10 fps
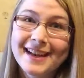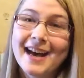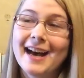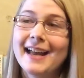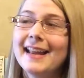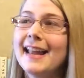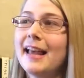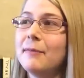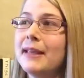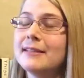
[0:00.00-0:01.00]
I
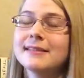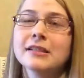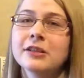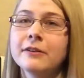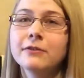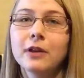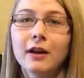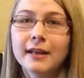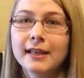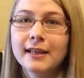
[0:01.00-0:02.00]
am in such a
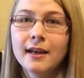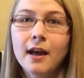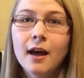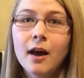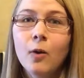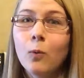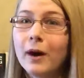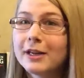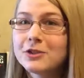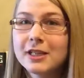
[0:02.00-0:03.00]
vlogging,
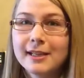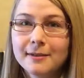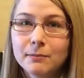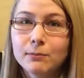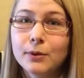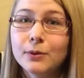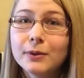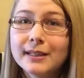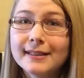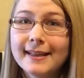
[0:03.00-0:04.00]
watching
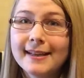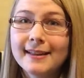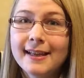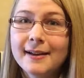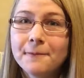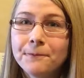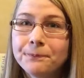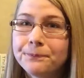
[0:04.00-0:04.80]
mood lately.